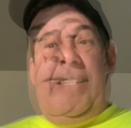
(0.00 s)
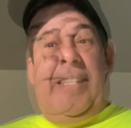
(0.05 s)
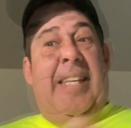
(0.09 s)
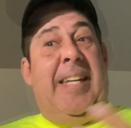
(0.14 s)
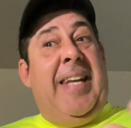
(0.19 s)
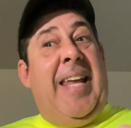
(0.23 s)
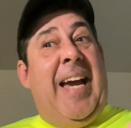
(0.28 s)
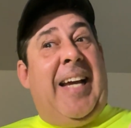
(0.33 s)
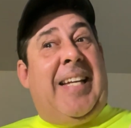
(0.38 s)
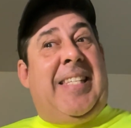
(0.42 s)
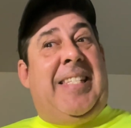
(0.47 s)
The
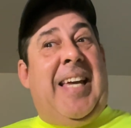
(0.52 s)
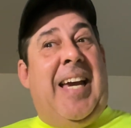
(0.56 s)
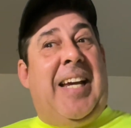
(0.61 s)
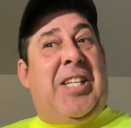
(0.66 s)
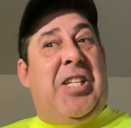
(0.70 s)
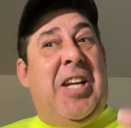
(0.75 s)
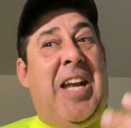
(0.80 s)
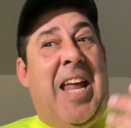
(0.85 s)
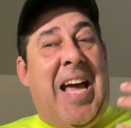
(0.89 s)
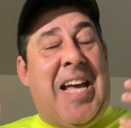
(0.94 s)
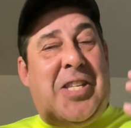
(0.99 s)
next
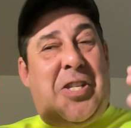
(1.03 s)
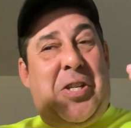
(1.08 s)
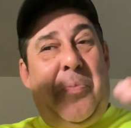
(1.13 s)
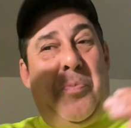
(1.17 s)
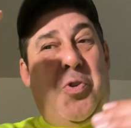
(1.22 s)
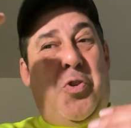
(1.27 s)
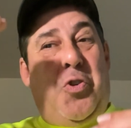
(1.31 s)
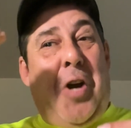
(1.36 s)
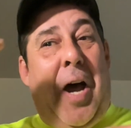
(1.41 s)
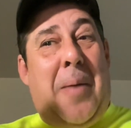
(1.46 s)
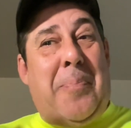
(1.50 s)
section has
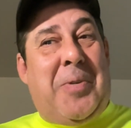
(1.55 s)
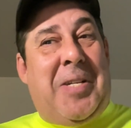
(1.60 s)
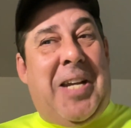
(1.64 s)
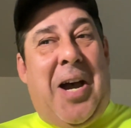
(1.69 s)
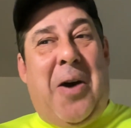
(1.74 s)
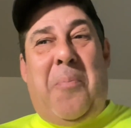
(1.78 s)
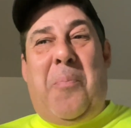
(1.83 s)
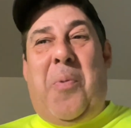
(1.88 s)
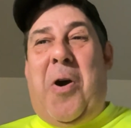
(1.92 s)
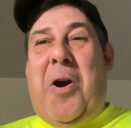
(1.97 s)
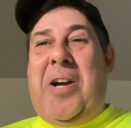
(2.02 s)
some
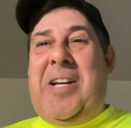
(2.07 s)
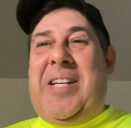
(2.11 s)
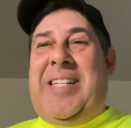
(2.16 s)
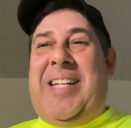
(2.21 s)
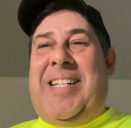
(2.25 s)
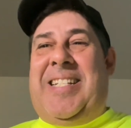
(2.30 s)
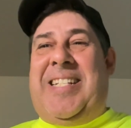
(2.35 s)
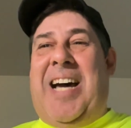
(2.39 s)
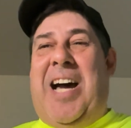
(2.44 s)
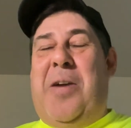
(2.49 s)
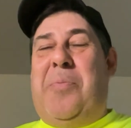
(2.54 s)
drop-down bars
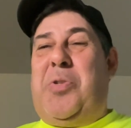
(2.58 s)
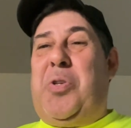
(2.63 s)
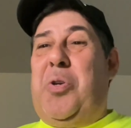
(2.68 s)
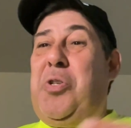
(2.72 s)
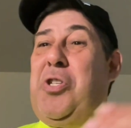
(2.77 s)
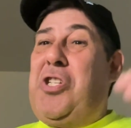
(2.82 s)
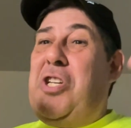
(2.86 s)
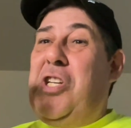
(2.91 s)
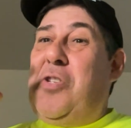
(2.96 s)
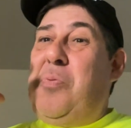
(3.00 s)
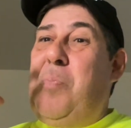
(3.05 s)
at times, so
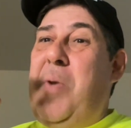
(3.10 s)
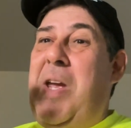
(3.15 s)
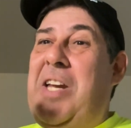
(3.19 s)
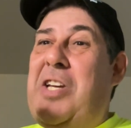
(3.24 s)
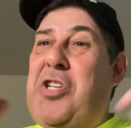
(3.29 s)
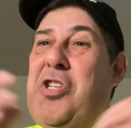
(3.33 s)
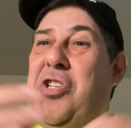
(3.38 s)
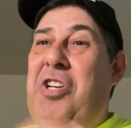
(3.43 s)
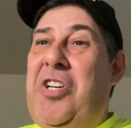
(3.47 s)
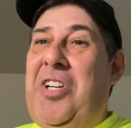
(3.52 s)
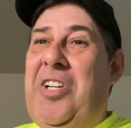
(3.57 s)
just make
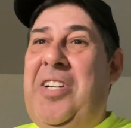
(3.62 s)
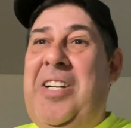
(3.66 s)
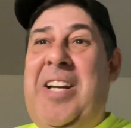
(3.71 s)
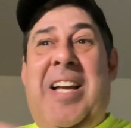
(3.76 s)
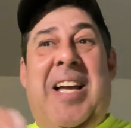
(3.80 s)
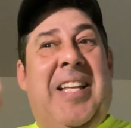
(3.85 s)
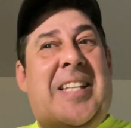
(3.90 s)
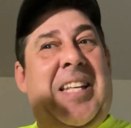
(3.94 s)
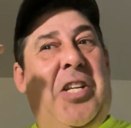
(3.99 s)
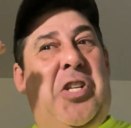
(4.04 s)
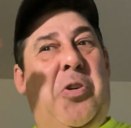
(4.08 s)
sure
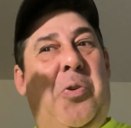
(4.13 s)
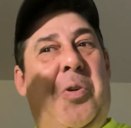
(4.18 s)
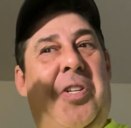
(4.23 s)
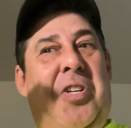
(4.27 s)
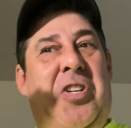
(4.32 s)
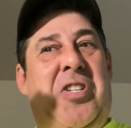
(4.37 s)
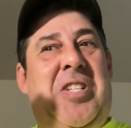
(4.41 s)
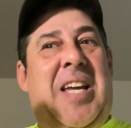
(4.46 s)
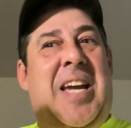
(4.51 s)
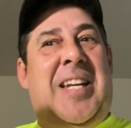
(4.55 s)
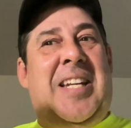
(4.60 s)
that you
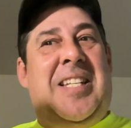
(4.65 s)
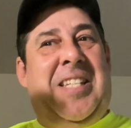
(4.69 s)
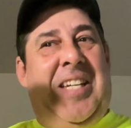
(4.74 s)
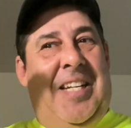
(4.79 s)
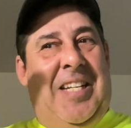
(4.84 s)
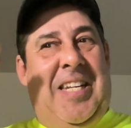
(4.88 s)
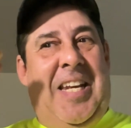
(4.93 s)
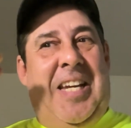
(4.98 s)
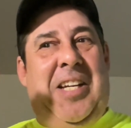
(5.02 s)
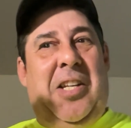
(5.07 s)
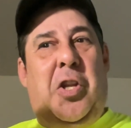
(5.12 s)
understand it's going
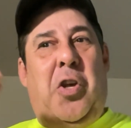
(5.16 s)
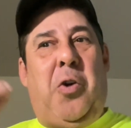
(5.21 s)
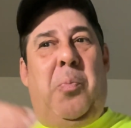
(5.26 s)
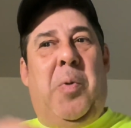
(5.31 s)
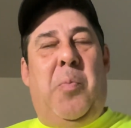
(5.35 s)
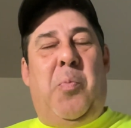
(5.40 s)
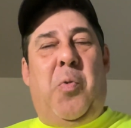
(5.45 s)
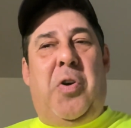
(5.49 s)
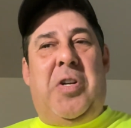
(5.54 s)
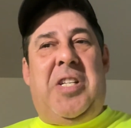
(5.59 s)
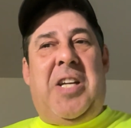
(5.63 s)
to take a little
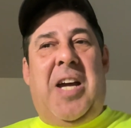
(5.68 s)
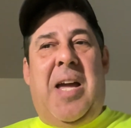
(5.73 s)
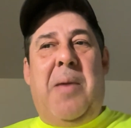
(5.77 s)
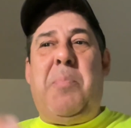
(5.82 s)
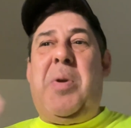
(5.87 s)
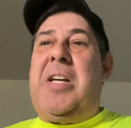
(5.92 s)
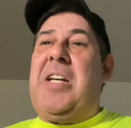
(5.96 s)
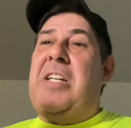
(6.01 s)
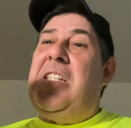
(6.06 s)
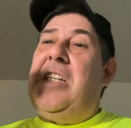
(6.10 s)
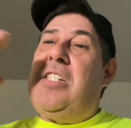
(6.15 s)
bit more time
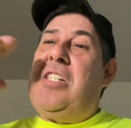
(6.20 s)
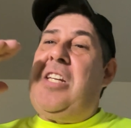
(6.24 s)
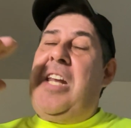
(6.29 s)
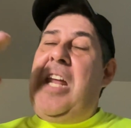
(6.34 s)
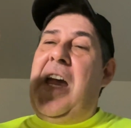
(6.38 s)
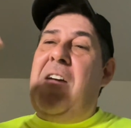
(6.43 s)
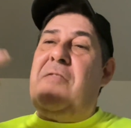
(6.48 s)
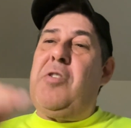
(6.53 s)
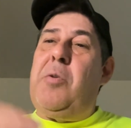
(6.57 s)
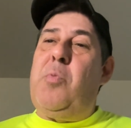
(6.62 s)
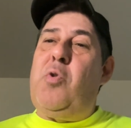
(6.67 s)
because it's going to
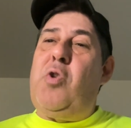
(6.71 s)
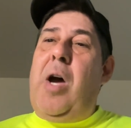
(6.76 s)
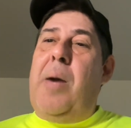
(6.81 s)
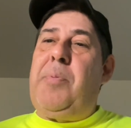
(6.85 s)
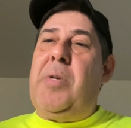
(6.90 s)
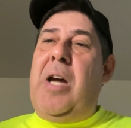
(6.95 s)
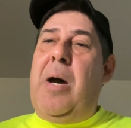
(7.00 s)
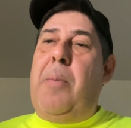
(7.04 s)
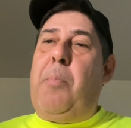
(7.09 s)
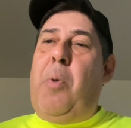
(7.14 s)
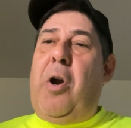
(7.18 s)
have some
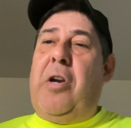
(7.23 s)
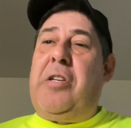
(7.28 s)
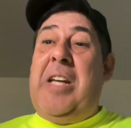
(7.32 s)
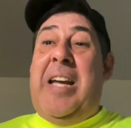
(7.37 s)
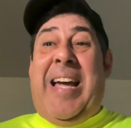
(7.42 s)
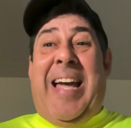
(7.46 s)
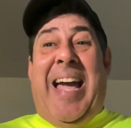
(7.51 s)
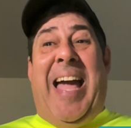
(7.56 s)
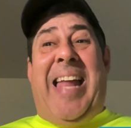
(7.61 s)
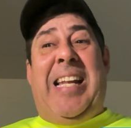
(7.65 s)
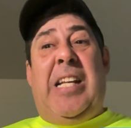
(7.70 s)
drop-down bars,
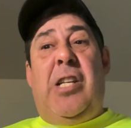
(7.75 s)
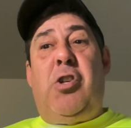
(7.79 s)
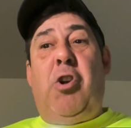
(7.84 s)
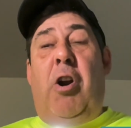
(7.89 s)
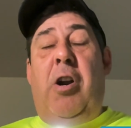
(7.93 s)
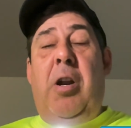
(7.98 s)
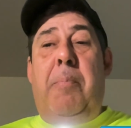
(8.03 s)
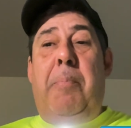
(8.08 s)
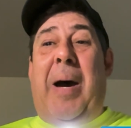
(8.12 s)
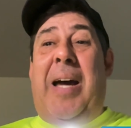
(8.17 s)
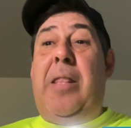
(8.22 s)
and it's
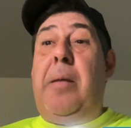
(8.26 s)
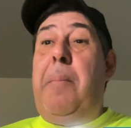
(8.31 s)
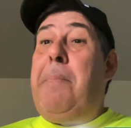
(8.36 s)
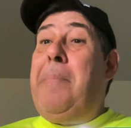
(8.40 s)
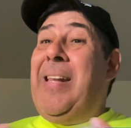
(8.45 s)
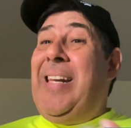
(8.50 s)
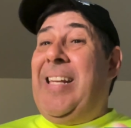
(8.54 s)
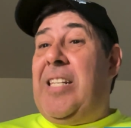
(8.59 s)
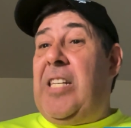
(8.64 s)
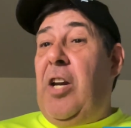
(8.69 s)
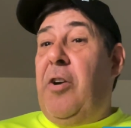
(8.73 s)
started by the
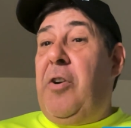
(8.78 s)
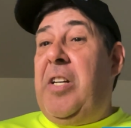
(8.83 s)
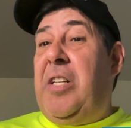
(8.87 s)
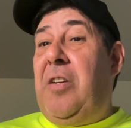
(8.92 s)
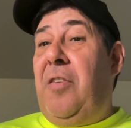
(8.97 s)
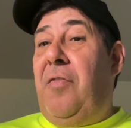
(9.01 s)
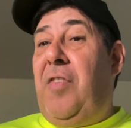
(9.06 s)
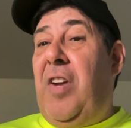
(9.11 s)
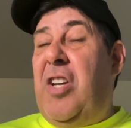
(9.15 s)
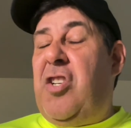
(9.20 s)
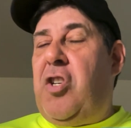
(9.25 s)
military
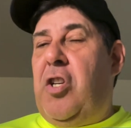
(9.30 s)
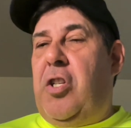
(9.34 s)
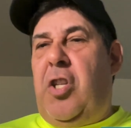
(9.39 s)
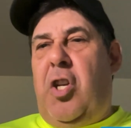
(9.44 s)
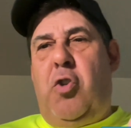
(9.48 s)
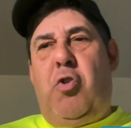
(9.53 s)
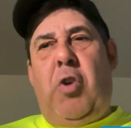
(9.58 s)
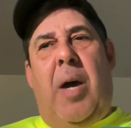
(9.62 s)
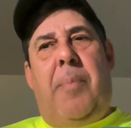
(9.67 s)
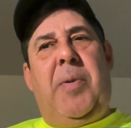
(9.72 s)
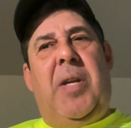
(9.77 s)
division. The
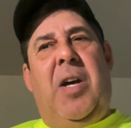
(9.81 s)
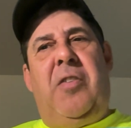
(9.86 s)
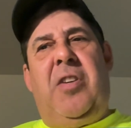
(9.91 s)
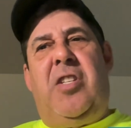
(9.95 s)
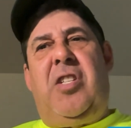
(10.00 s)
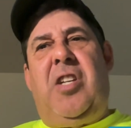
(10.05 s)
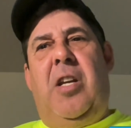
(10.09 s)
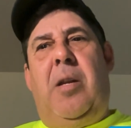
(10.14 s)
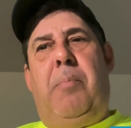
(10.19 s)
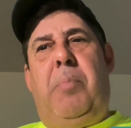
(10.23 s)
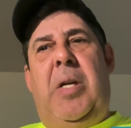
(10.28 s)
drop-down is
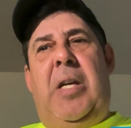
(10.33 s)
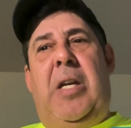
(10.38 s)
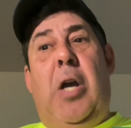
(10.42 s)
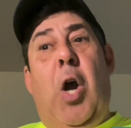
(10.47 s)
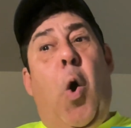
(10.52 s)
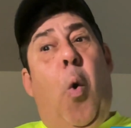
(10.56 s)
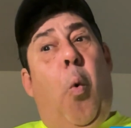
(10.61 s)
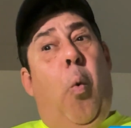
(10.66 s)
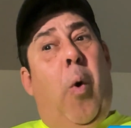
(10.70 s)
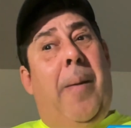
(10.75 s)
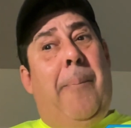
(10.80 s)
going to be,
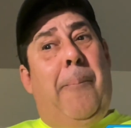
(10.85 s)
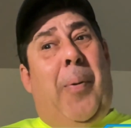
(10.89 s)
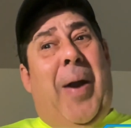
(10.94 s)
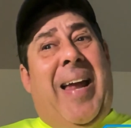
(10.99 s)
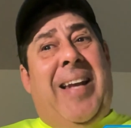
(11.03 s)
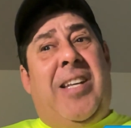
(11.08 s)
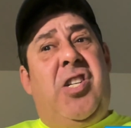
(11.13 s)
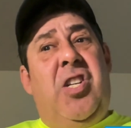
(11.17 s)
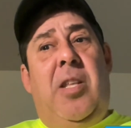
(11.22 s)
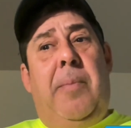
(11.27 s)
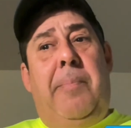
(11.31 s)
what
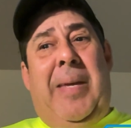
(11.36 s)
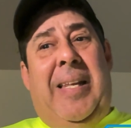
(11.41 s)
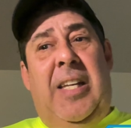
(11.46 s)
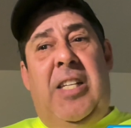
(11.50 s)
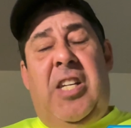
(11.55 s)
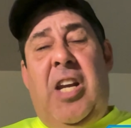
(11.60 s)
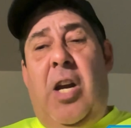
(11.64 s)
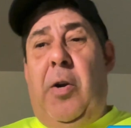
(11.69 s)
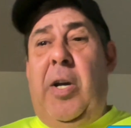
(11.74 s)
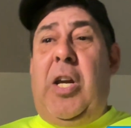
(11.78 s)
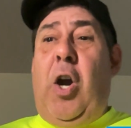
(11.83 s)
branch of the
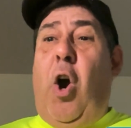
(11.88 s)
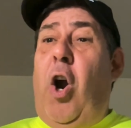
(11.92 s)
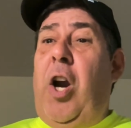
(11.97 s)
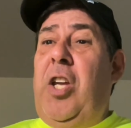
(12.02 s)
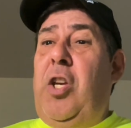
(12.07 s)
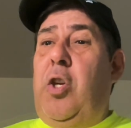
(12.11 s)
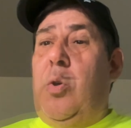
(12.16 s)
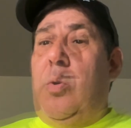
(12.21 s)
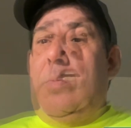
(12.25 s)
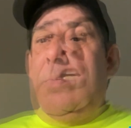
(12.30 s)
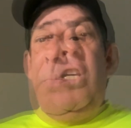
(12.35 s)
military are
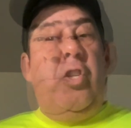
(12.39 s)
you?